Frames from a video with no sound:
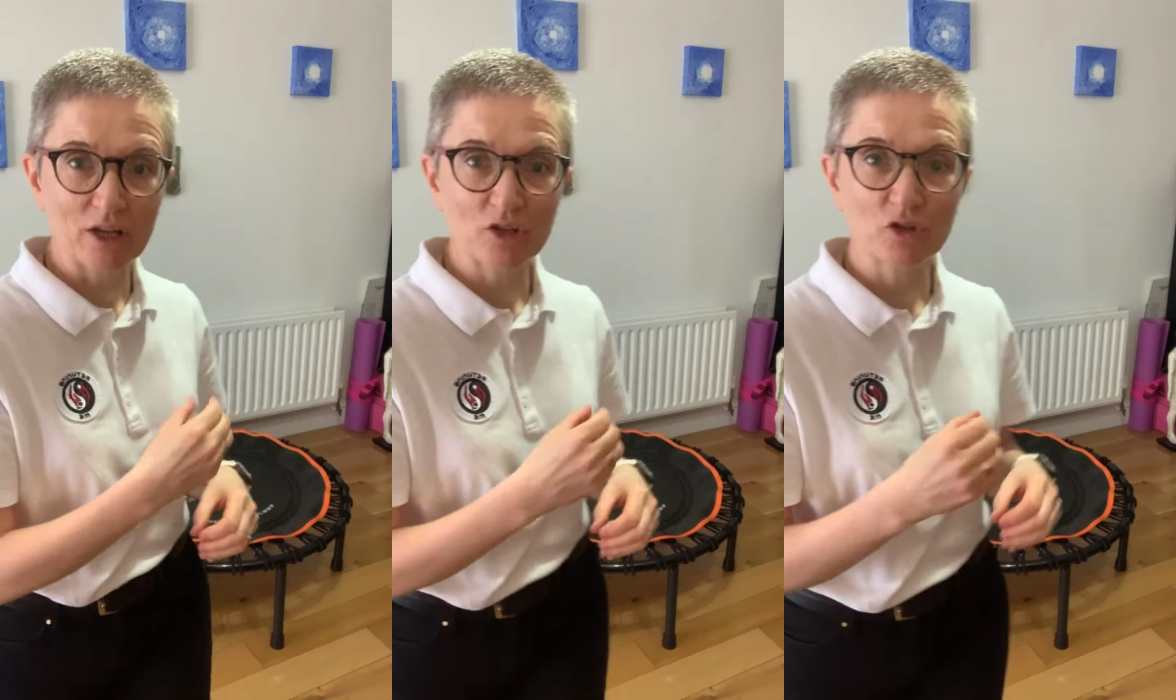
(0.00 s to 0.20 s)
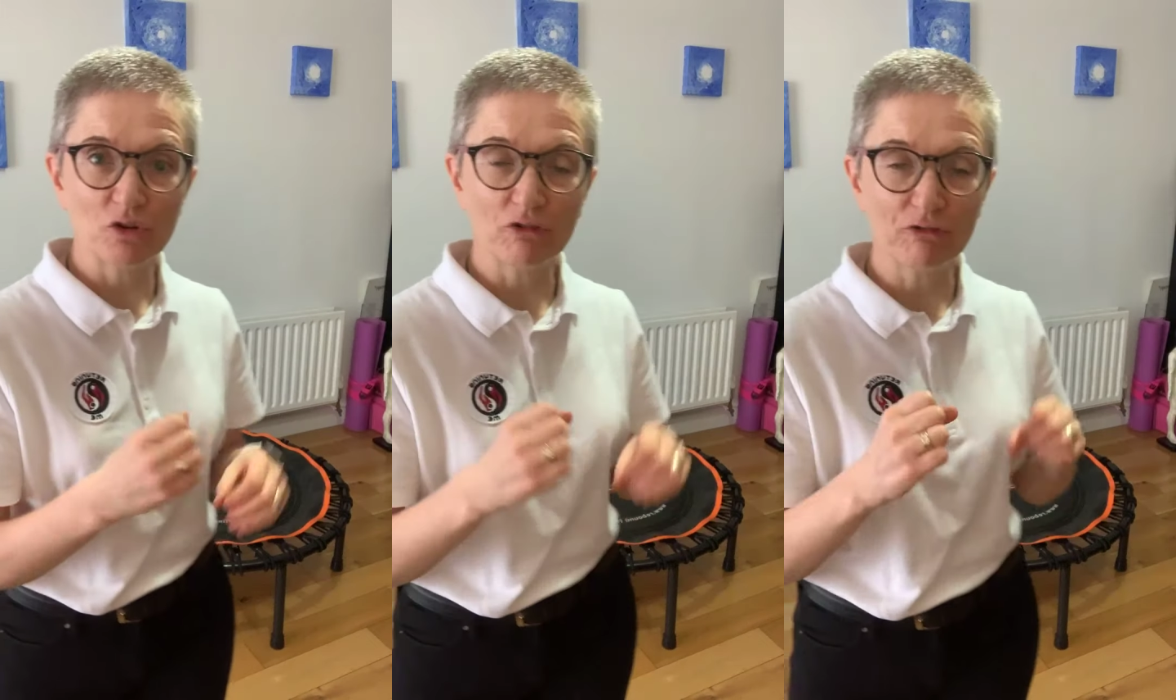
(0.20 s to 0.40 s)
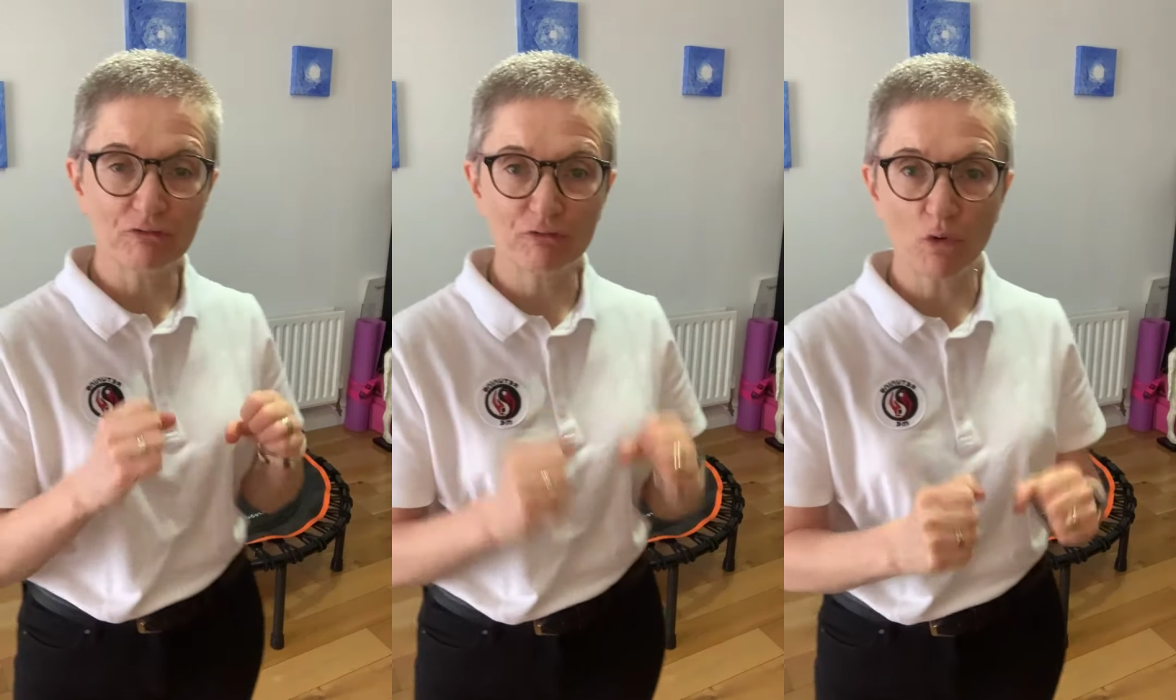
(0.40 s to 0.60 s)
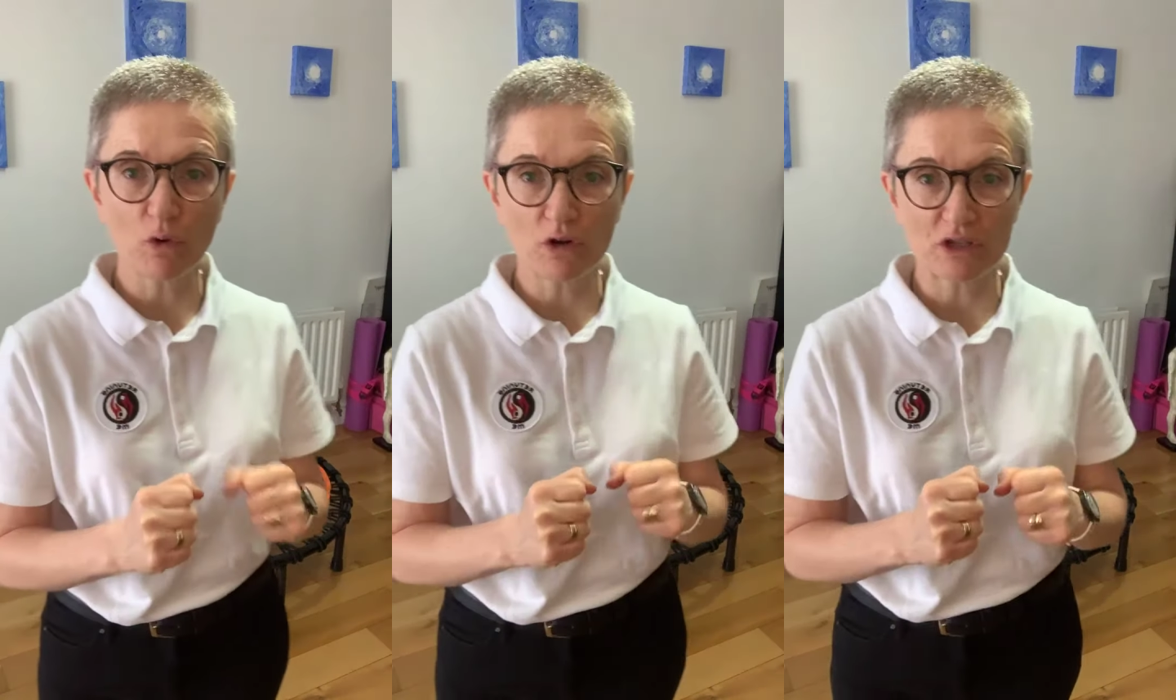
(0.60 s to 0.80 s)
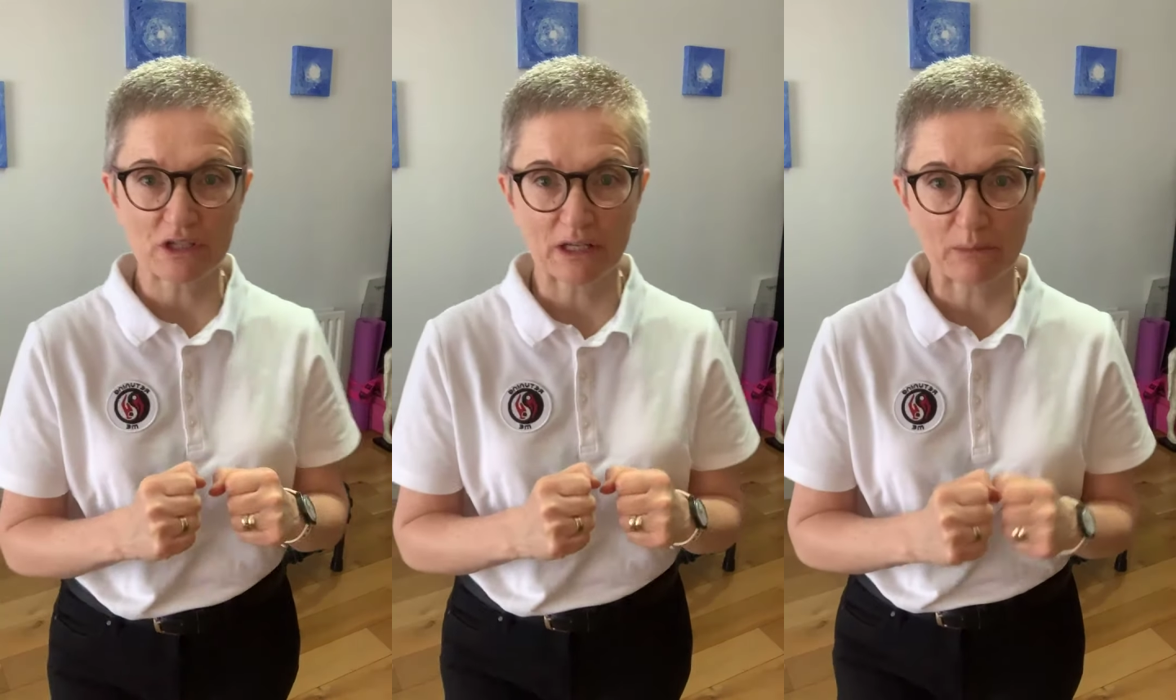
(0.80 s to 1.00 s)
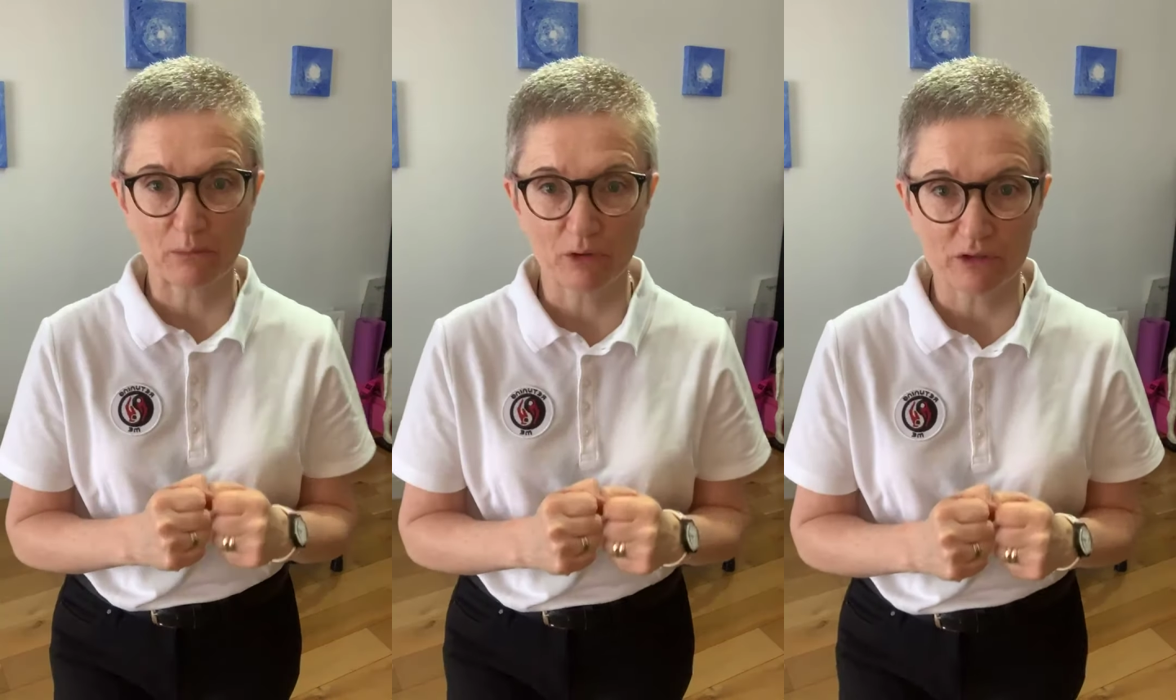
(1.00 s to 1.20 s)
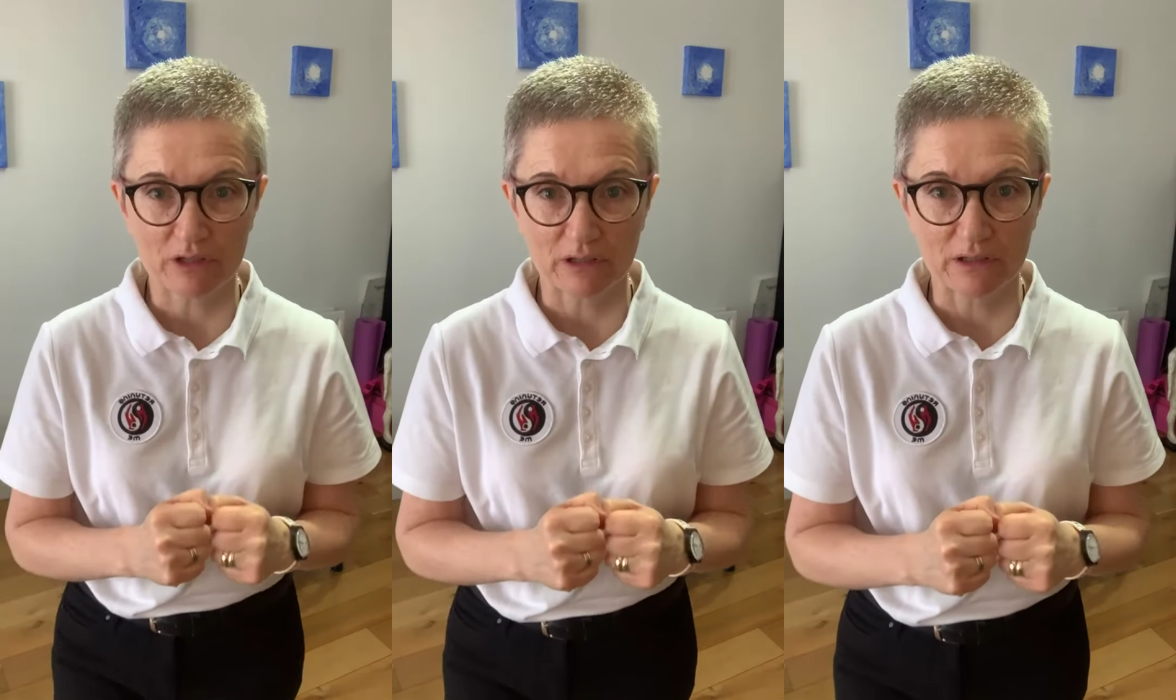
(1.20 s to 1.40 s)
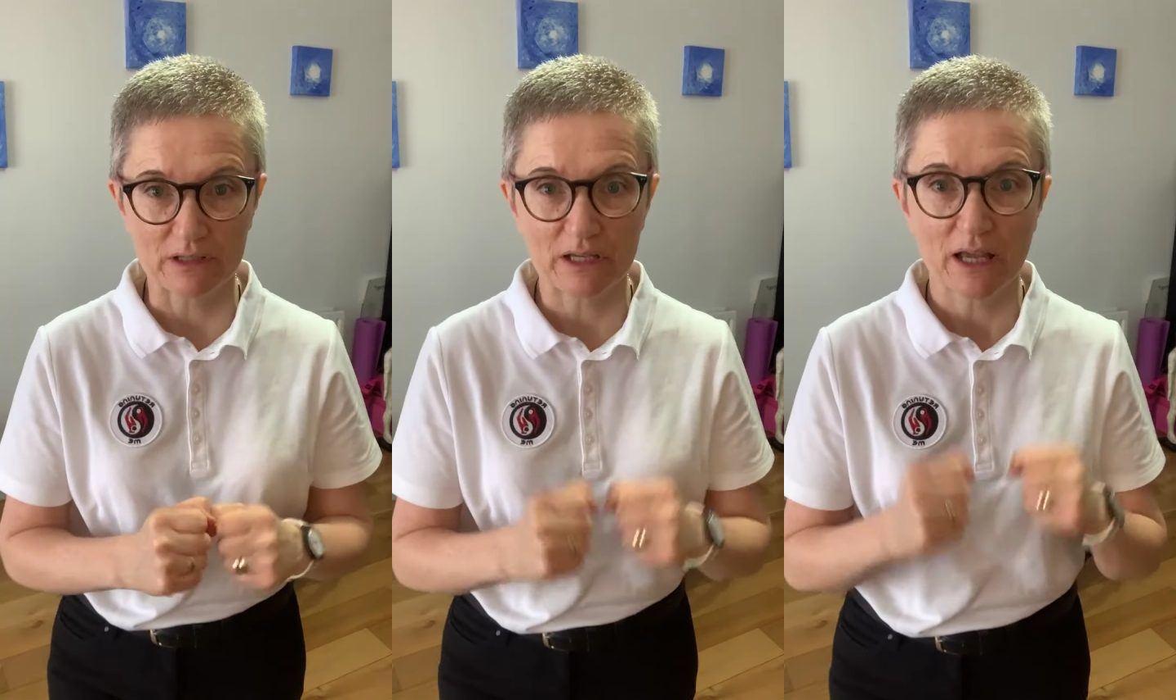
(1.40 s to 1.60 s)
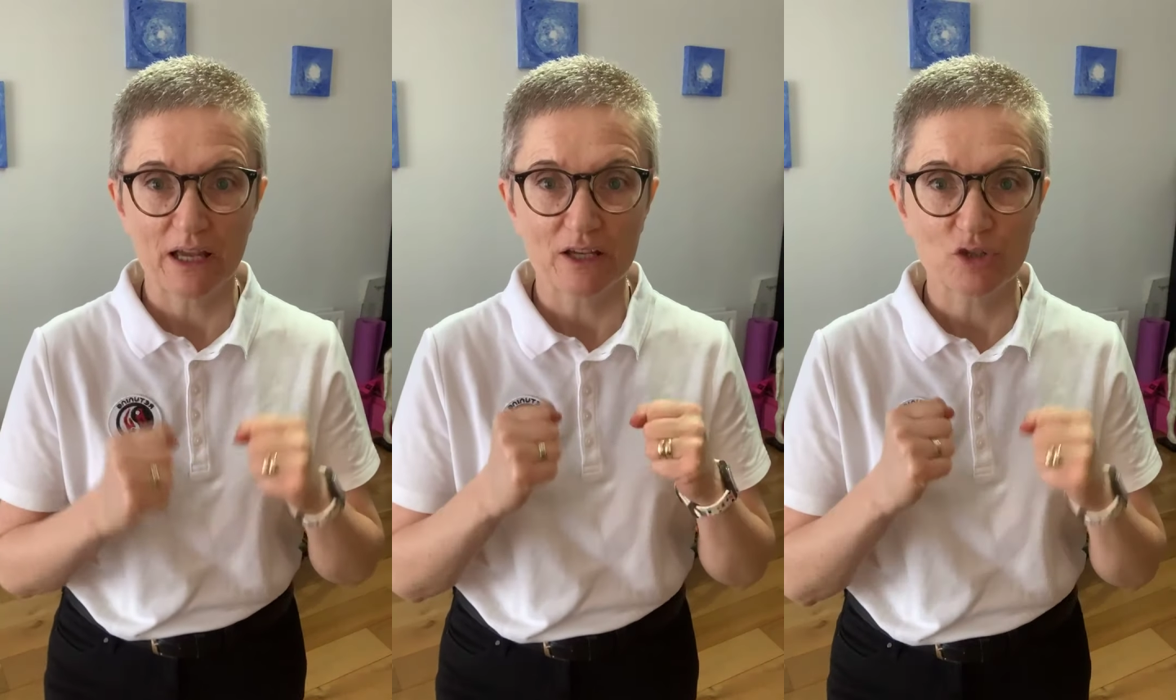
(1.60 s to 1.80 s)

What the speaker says: You're forcing muscles